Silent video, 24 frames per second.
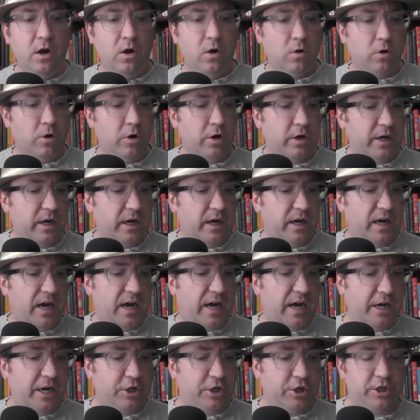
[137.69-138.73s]
or a
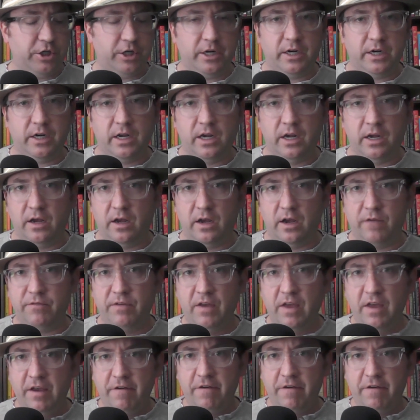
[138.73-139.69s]
concoction of